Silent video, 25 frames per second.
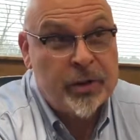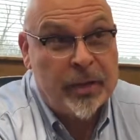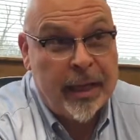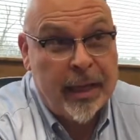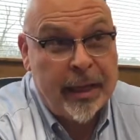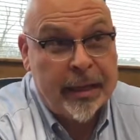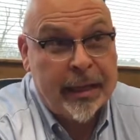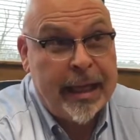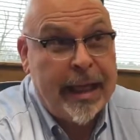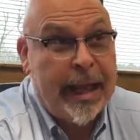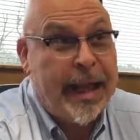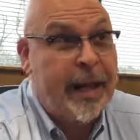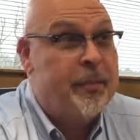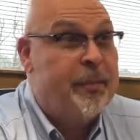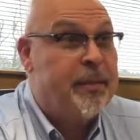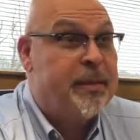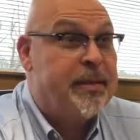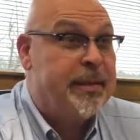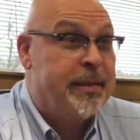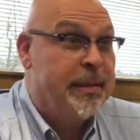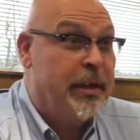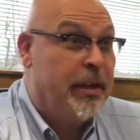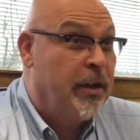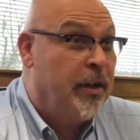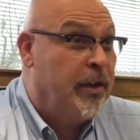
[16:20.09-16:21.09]
on campus
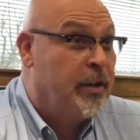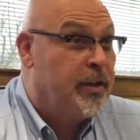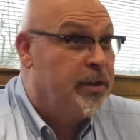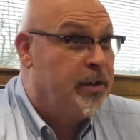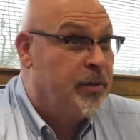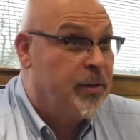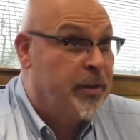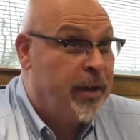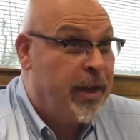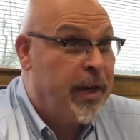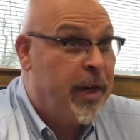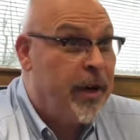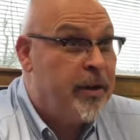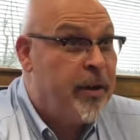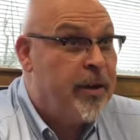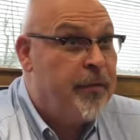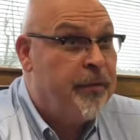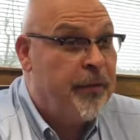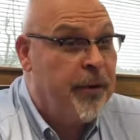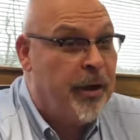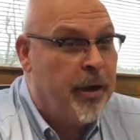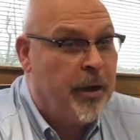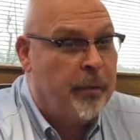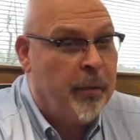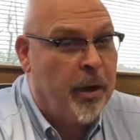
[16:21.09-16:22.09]
and then also the county
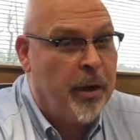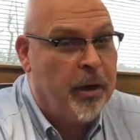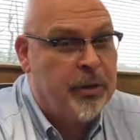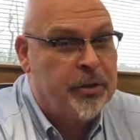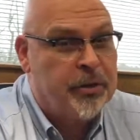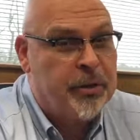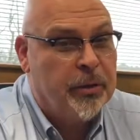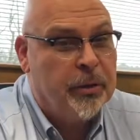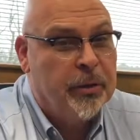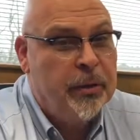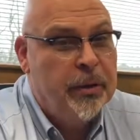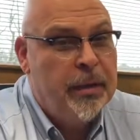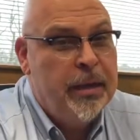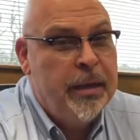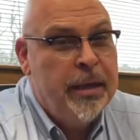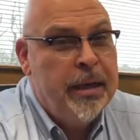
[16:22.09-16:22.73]
fire marshal.